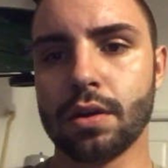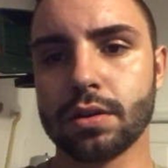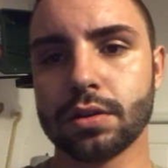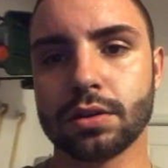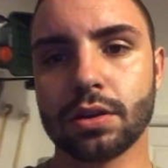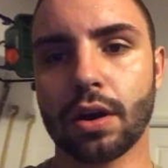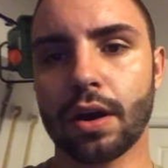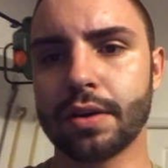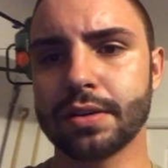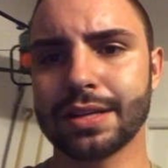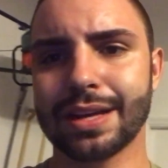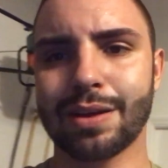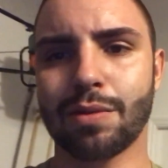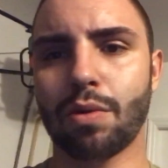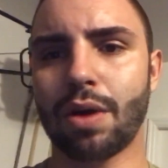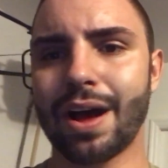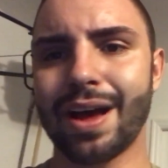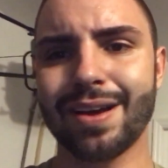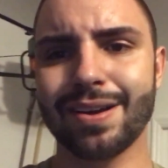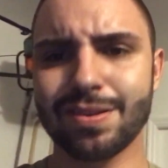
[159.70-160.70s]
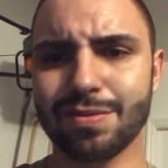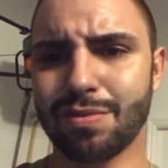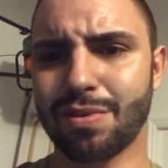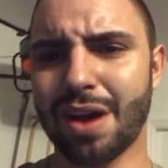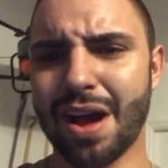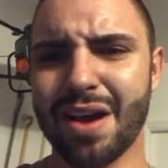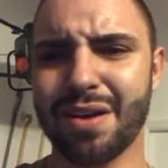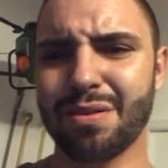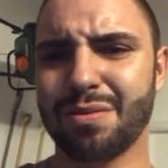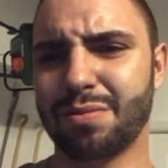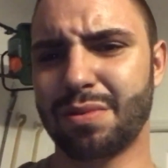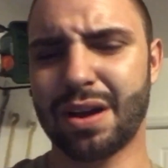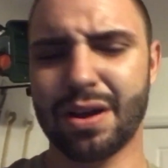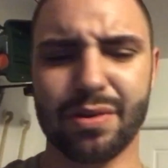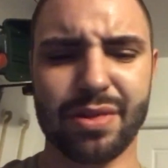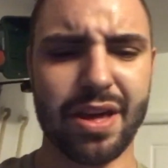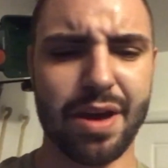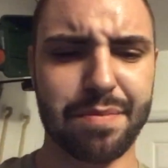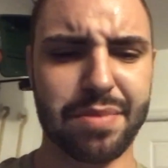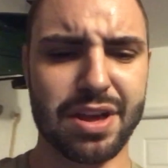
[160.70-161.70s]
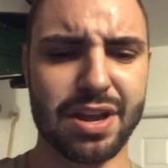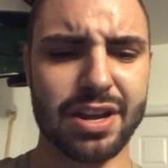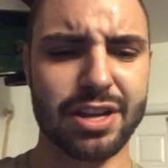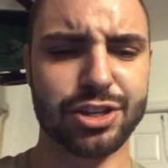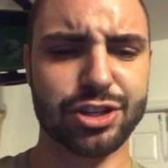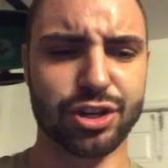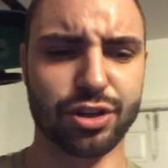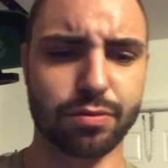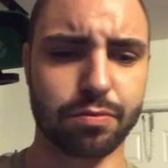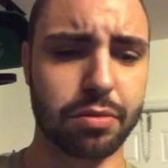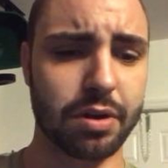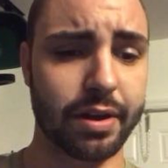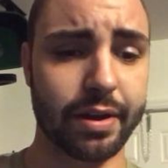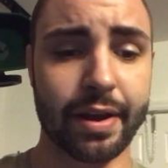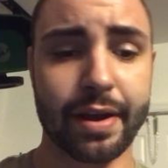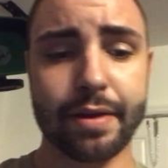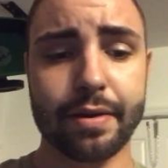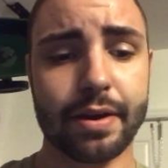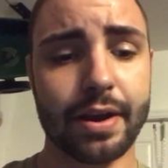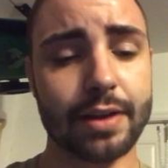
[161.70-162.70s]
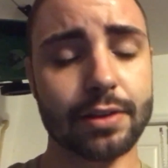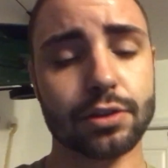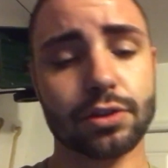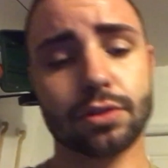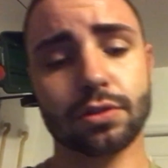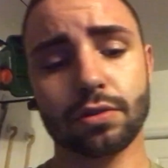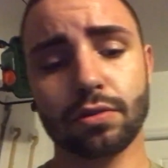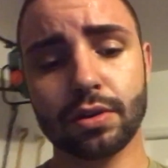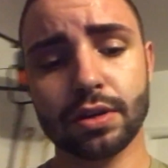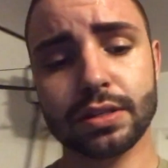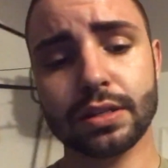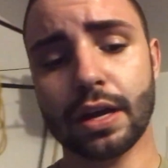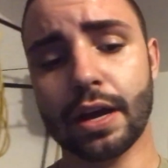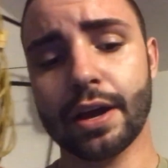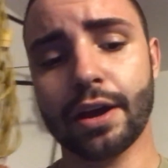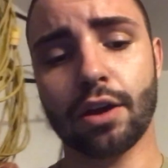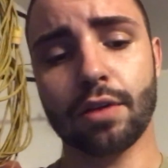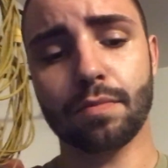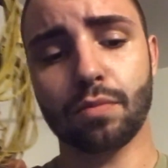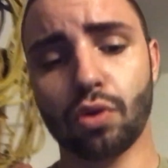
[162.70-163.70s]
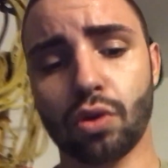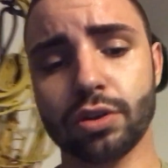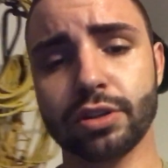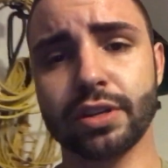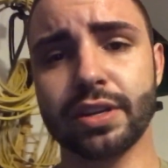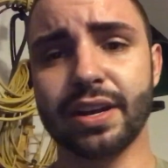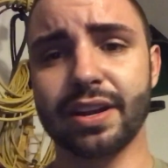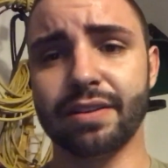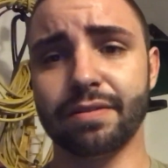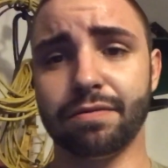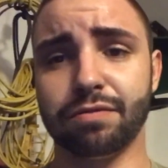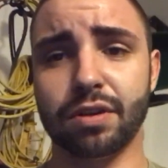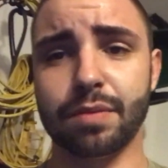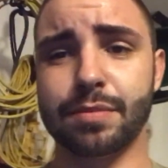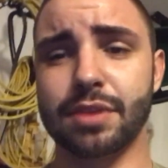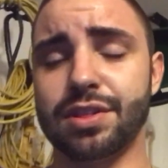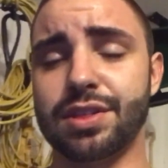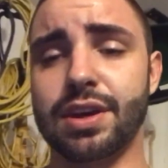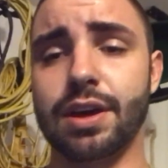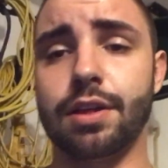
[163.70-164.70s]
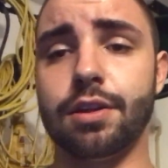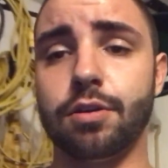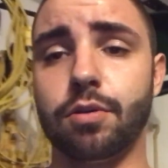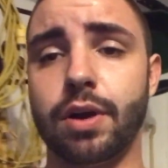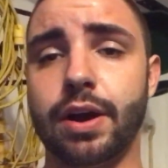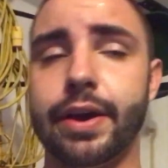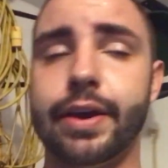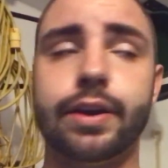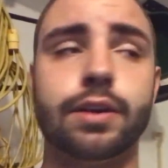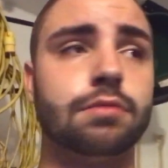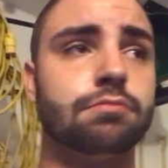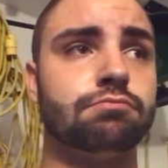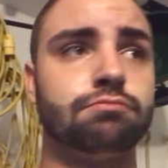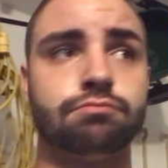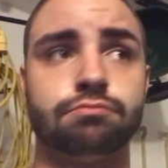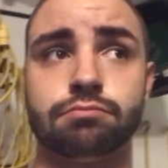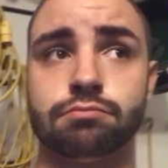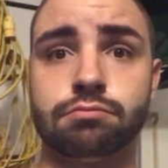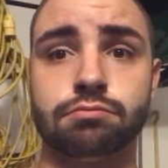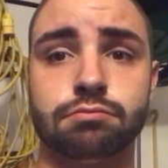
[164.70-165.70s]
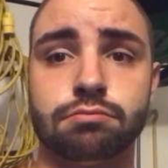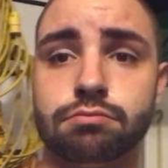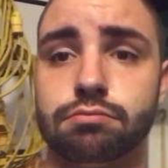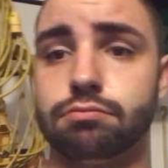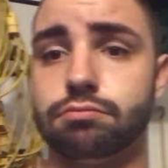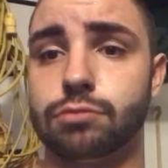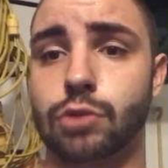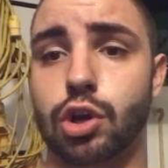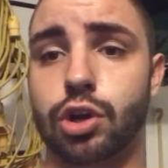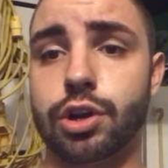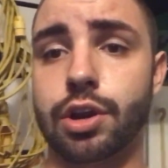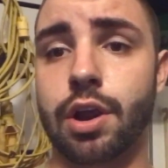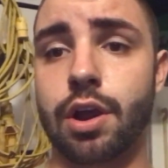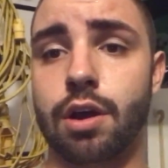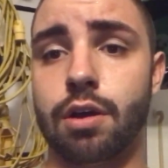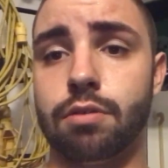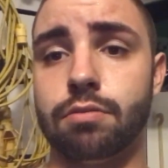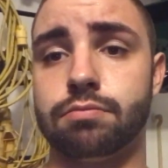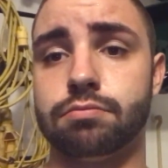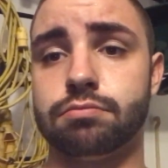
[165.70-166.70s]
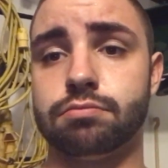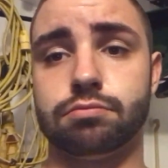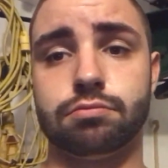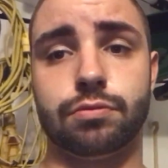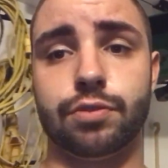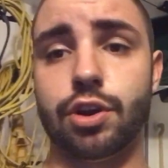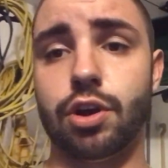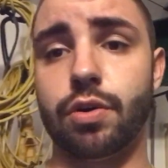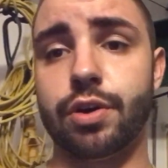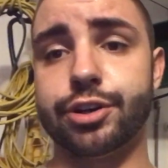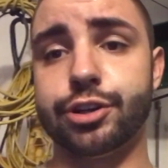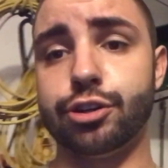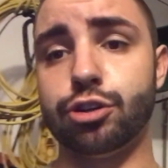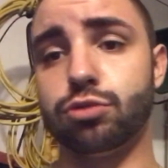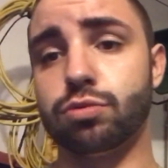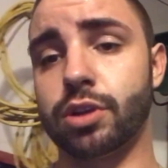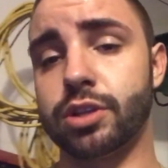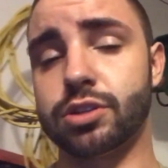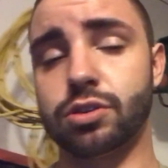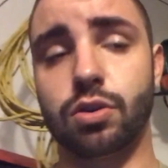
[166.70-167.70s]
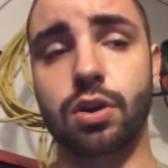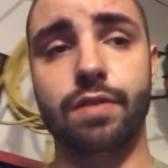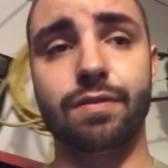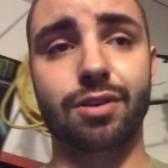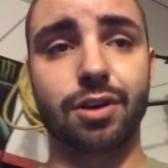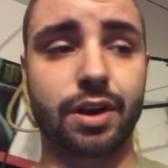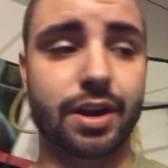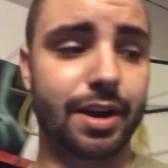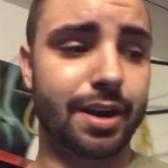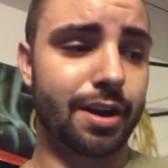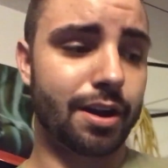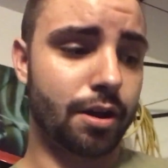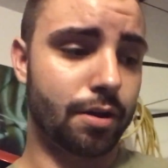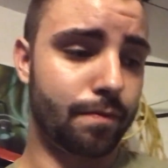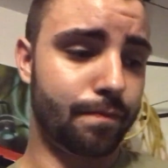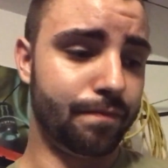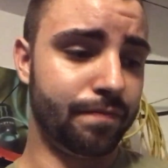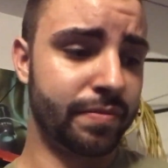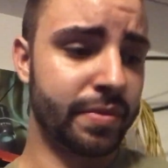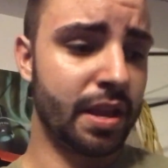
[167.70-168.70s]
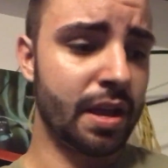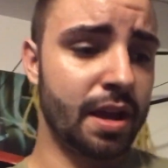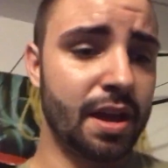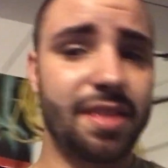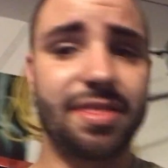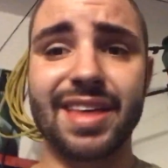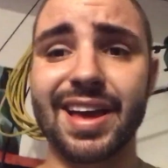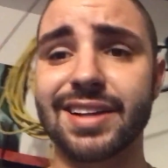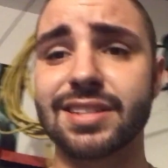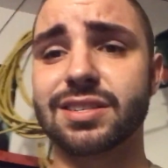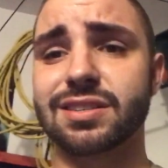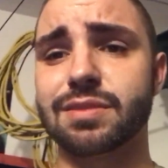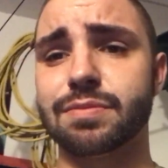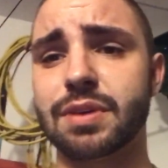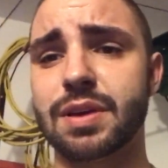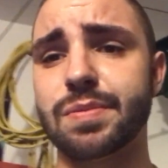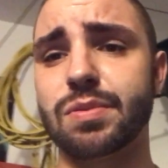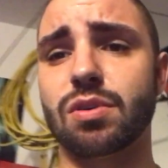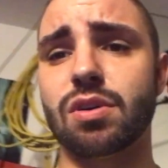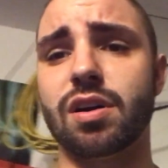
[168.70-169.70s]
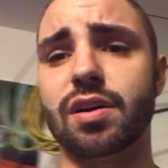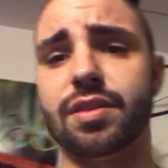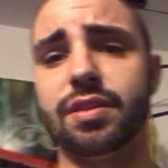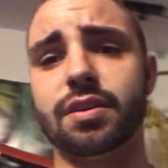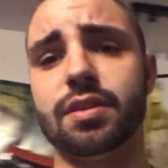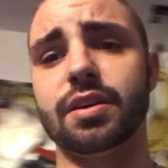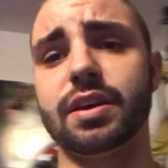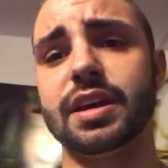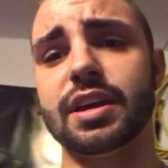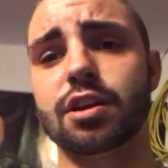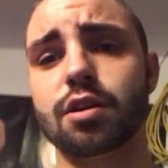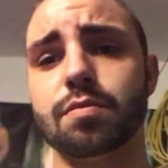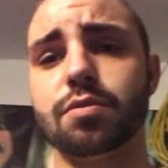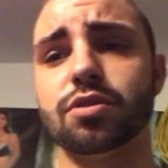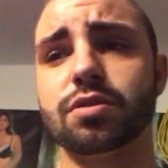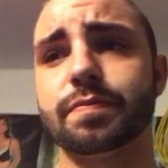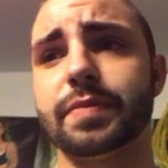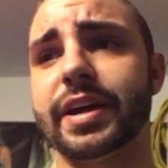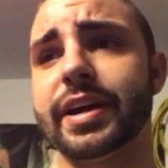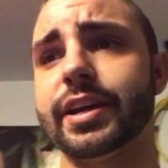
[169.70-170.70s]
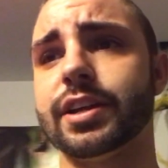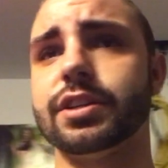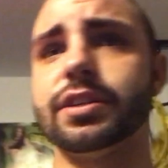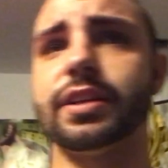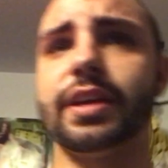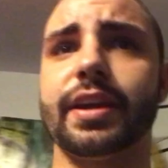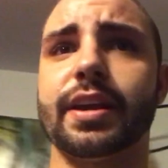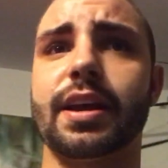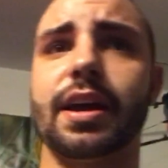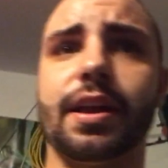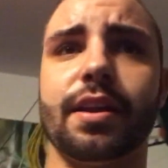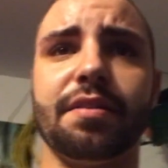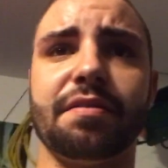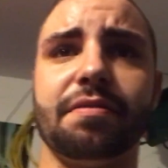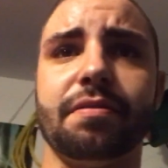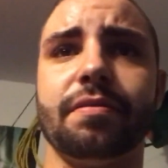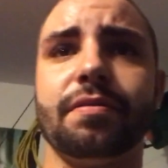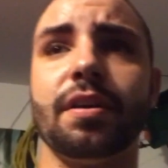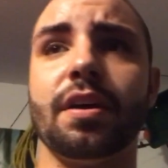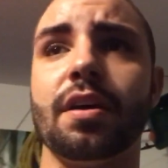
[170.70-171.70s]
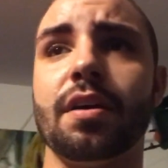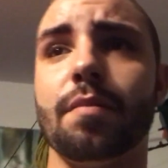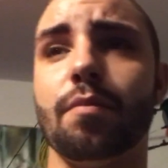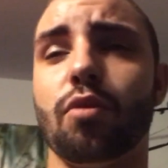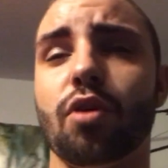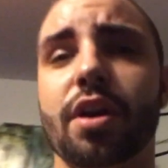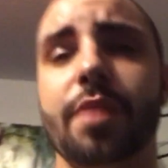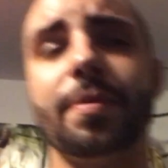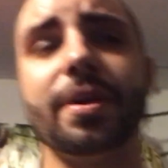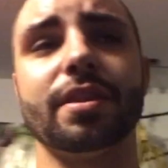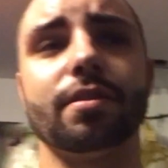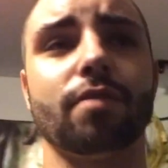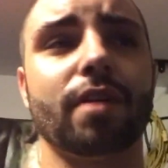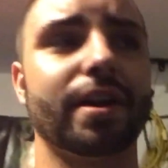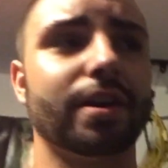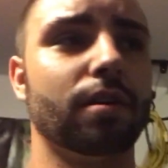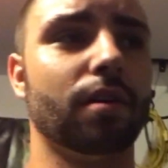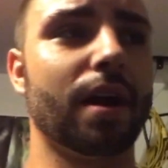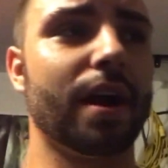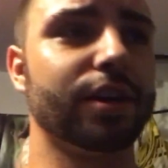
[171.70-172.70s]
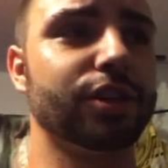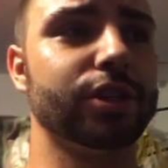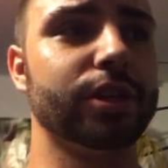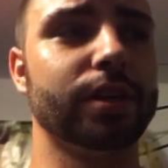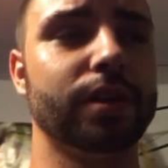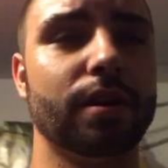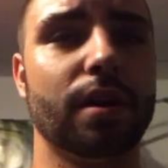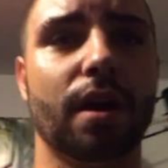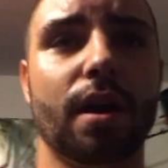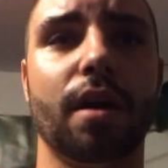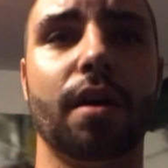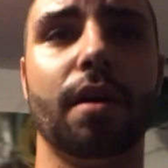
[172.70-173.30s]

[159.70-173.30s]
So I was like, why would that be an issue? But as soon as I unbolted it and flipped it the other way, good to go. No issues whatsoever. And thanks to the people on the EcoBoost page, they kind of pointed me in the right direction